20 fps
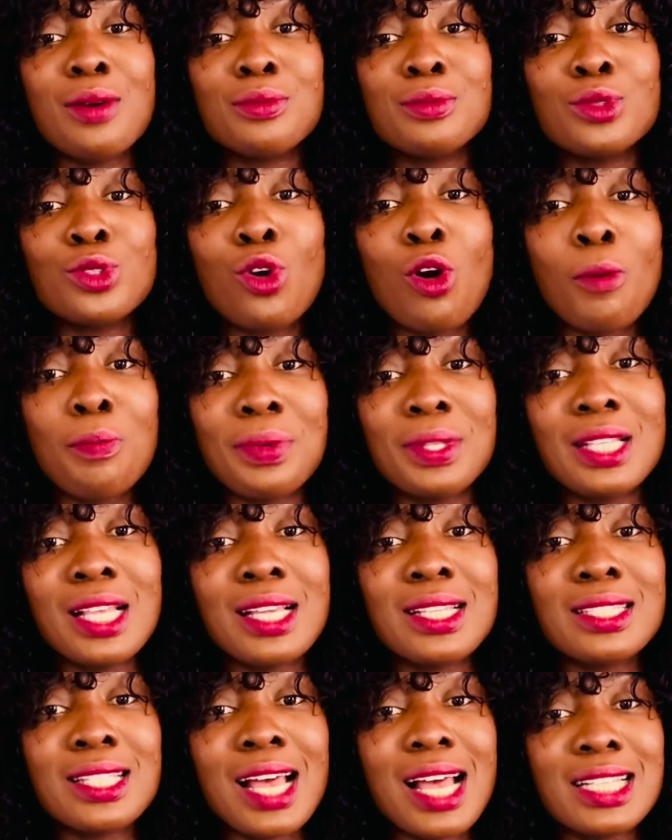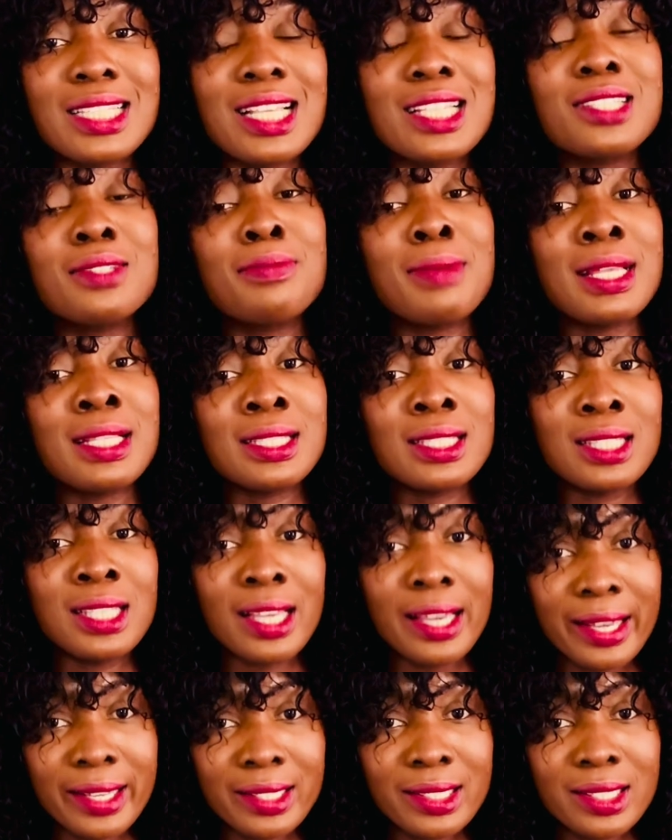competence assessment
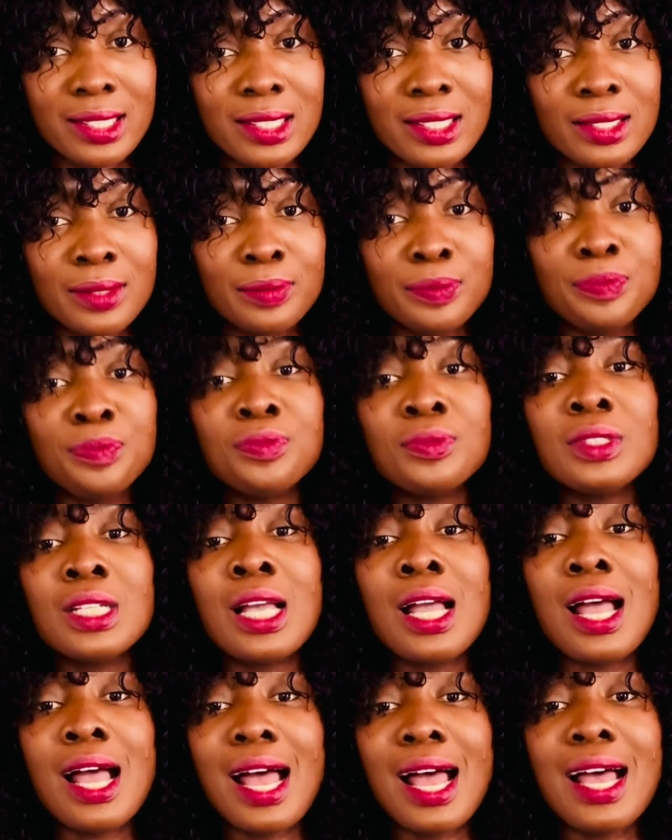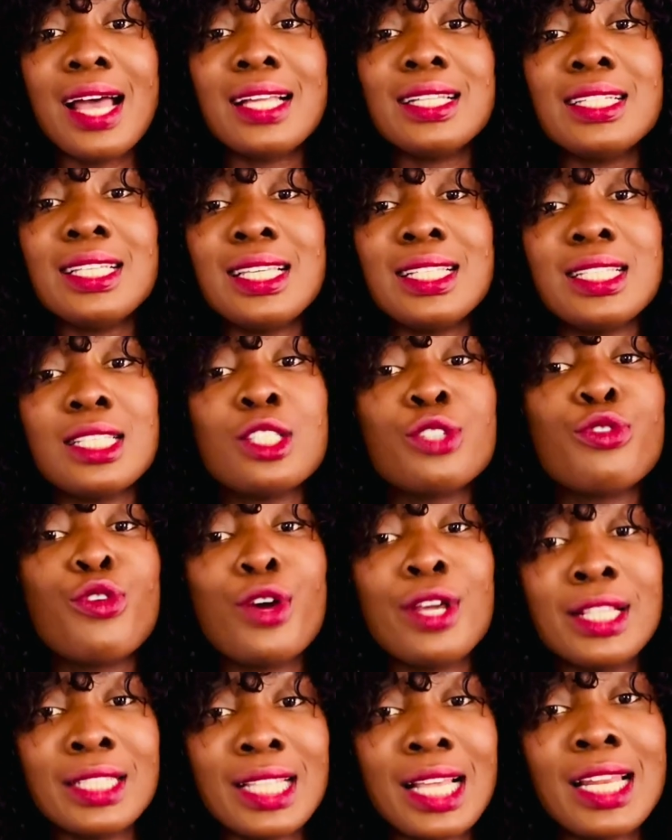test, and it is
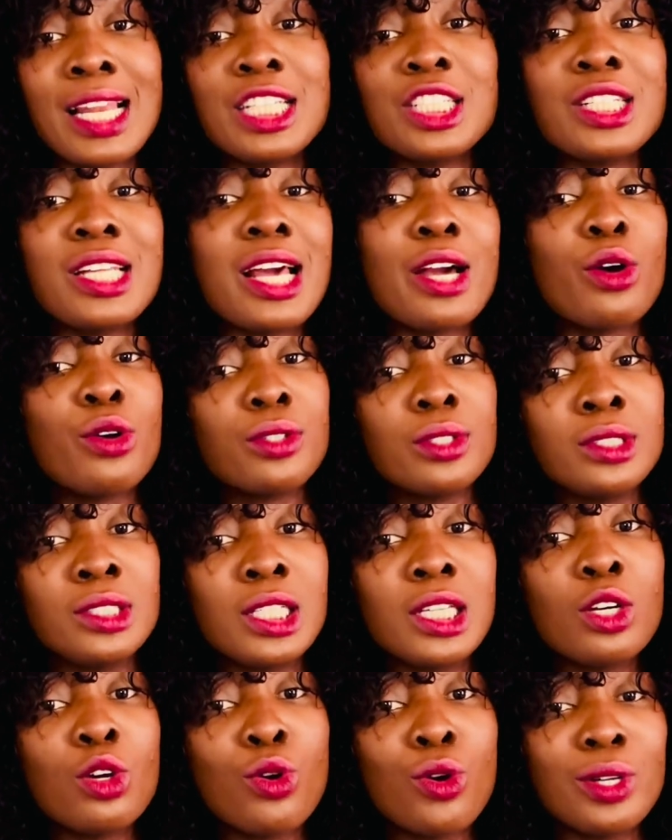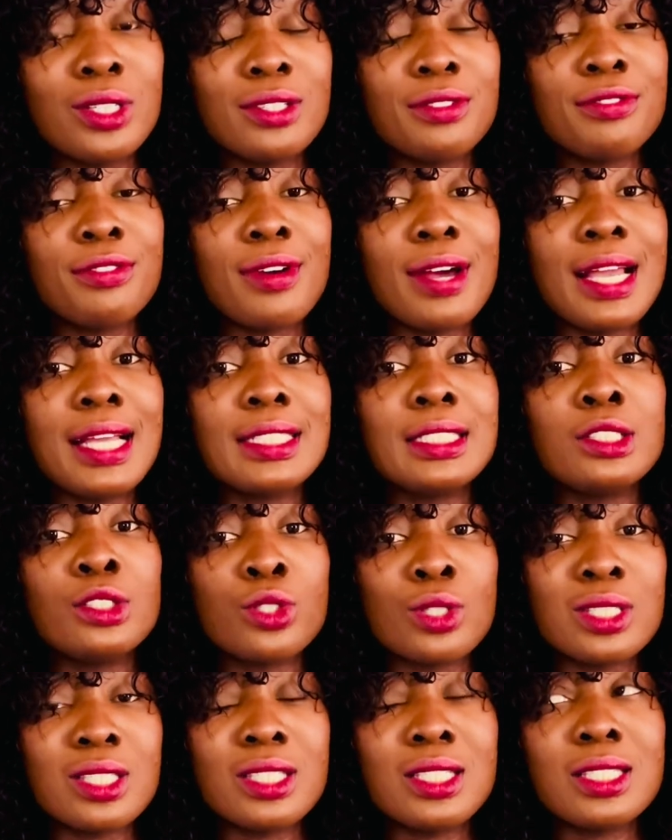for internationally qualified
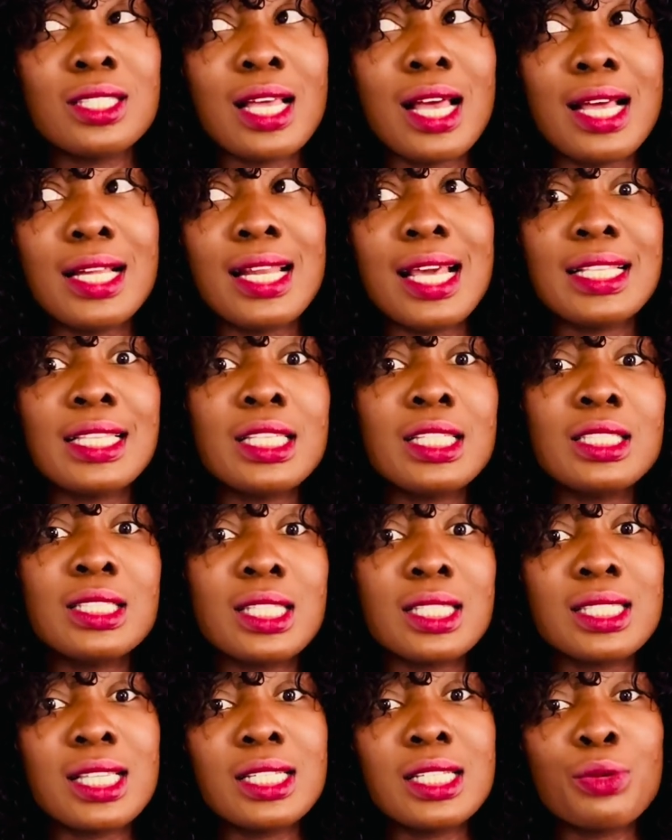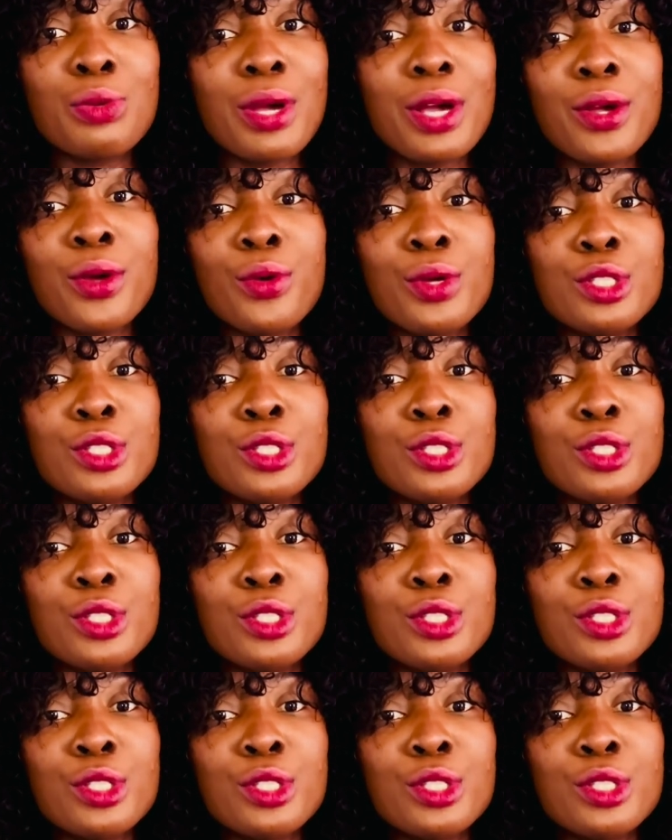nurses, and I think they said they were going